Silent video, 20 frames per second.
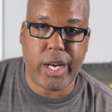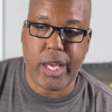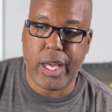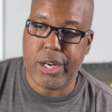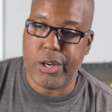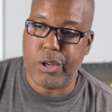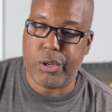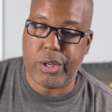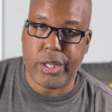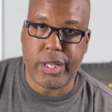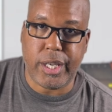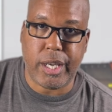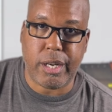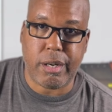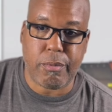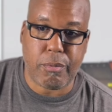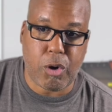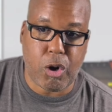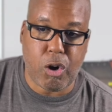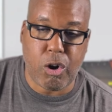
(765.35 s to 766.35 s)
And you could get
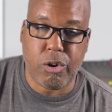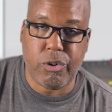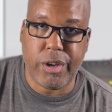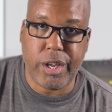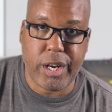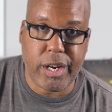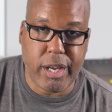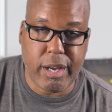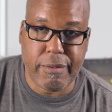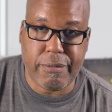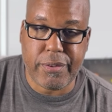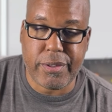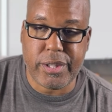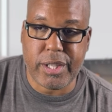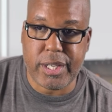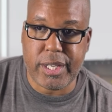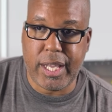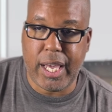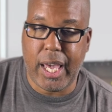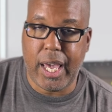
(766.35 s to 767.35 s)
them early enough in the
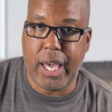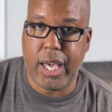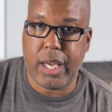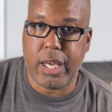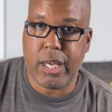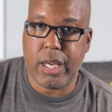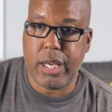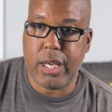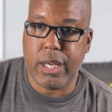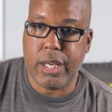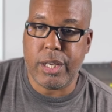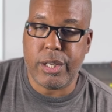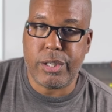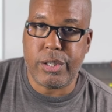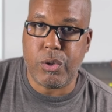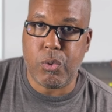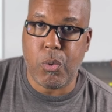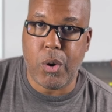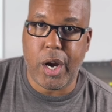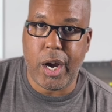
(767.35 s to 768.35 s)
day
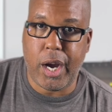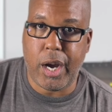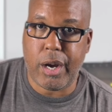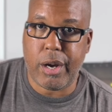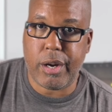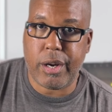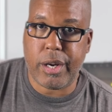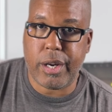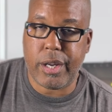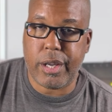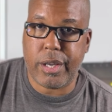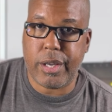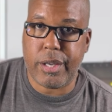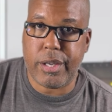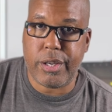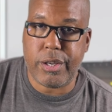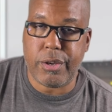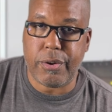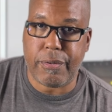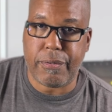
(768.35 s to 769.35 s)
to where
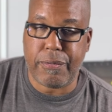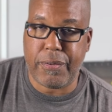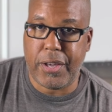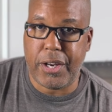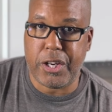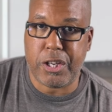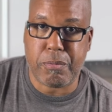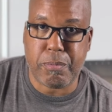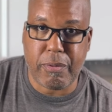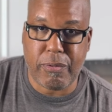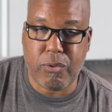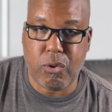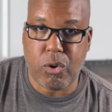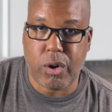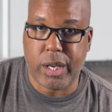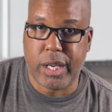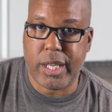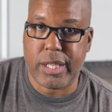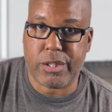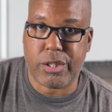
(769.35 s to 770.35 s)
you're finished before
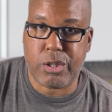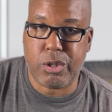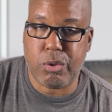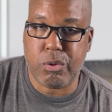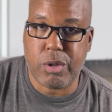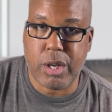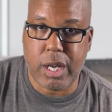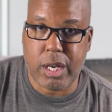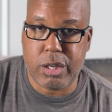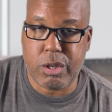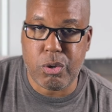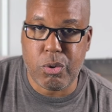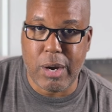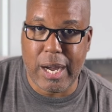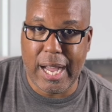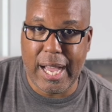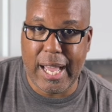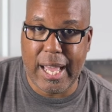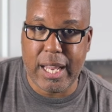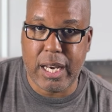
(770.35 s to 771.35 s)
it gets too
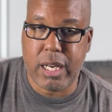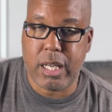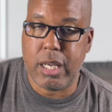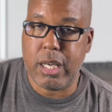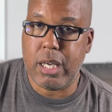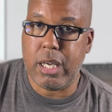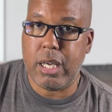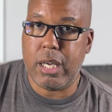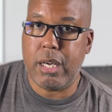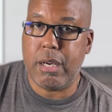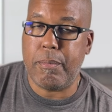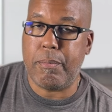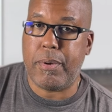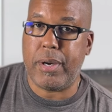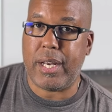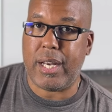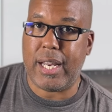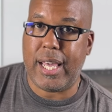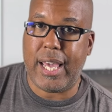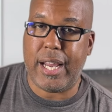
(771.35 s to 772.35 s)
hot,
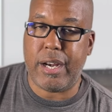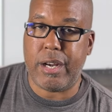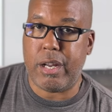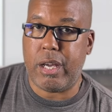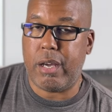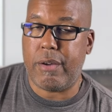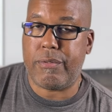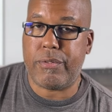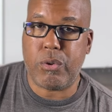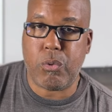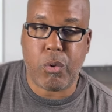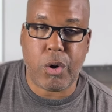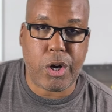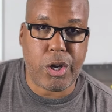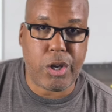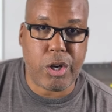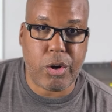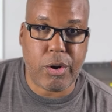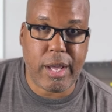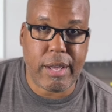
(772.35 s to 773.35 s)
but late enough to where
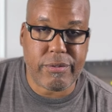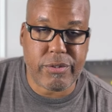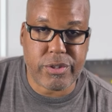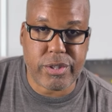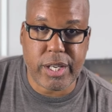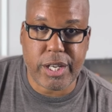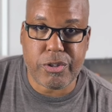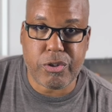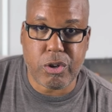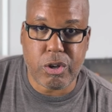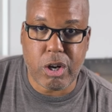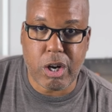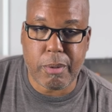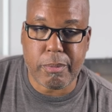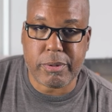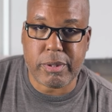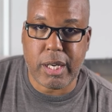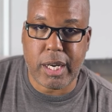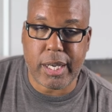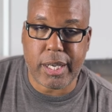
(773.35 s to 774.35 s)
you don't have to set your alarm
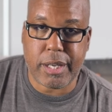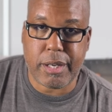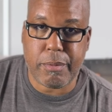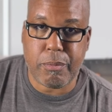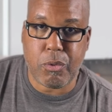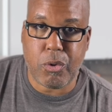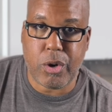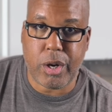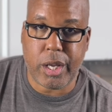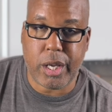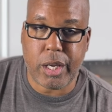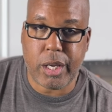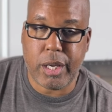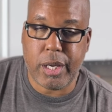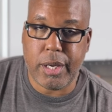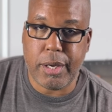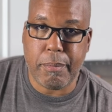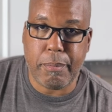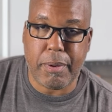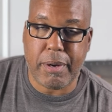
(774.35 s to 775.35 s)
clock in the morning.
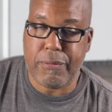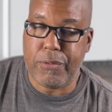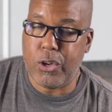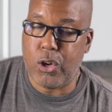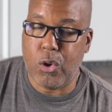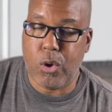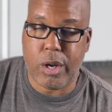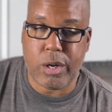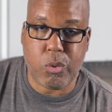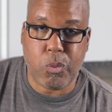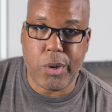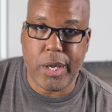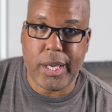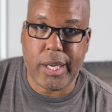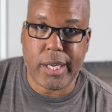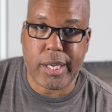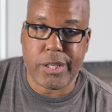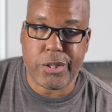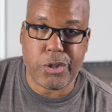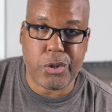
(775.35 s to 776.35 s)
But if you go on the
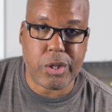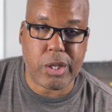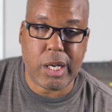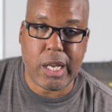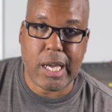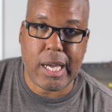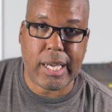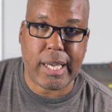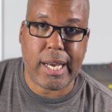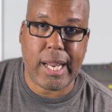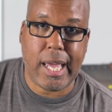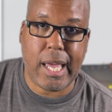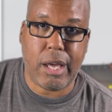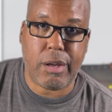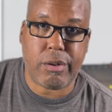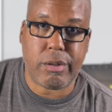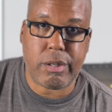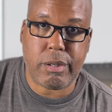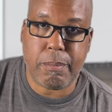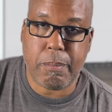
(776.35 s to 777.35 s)
weekend, you could log it
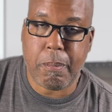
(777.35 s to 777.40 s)
out.